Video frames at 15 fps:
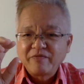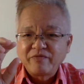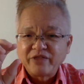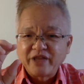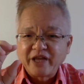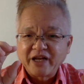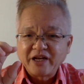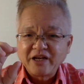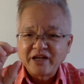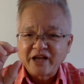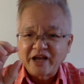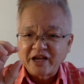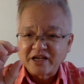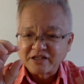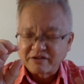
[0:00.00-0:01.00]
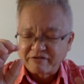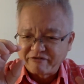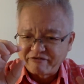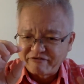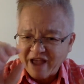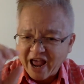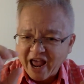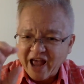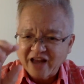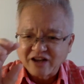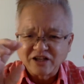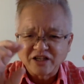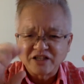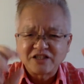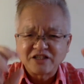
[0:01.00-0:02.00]
Then there is the fat,
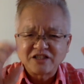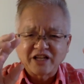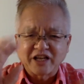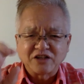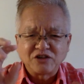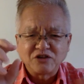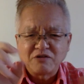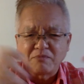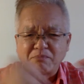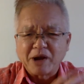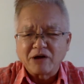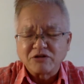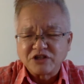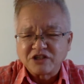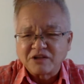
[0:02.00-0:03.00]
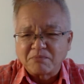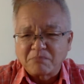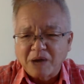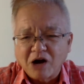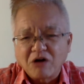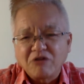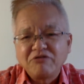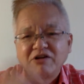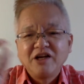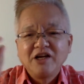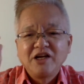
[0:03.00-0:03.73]
it's like melts in the mouth,